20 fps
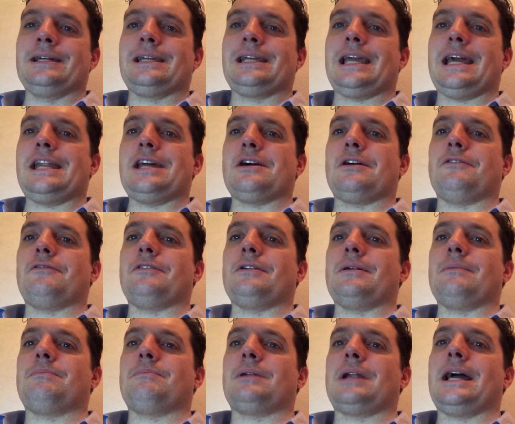getting off
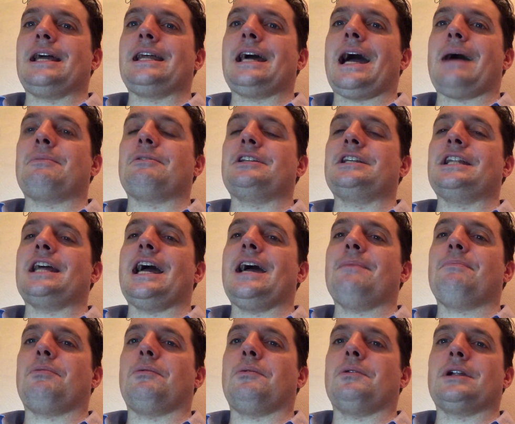a plane at Aberdeen
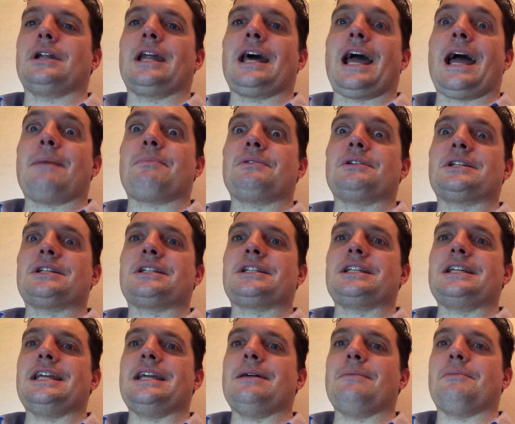Airport, and I happened to
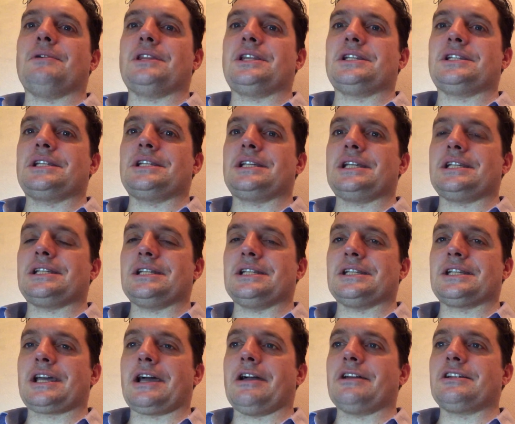see him with his
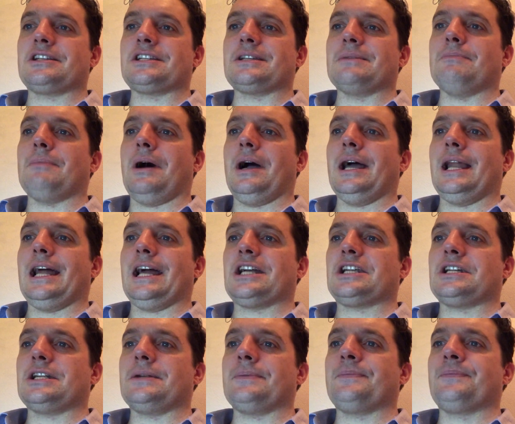assistants going to some by
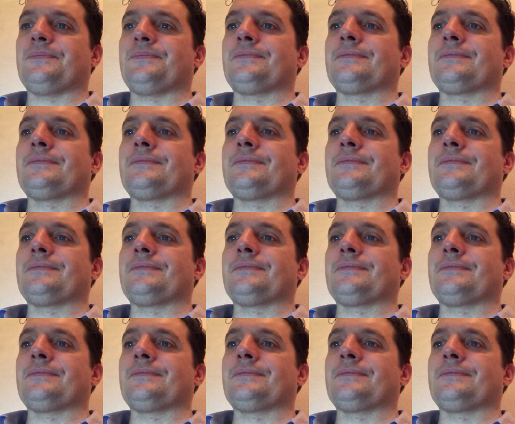election.